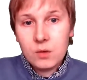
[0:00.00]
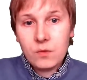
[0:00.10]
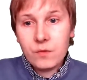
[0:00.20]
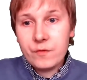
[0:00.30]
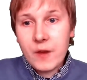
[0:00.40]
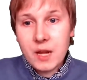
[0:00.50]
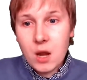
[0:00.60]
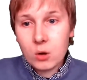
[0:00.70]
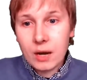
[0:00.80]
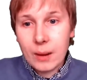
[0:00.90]

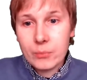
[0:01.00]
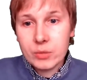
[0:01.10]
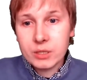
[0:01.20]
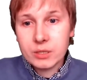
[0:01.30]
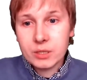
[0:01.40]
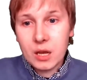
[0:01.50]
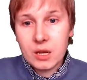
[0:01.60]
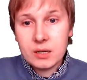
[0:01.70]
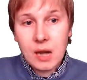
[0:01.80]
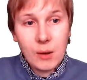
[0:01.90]
Video cameras
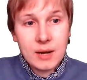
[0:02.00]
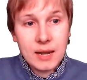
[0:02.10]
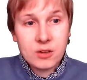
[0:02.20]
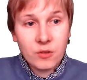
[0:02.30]
nowadays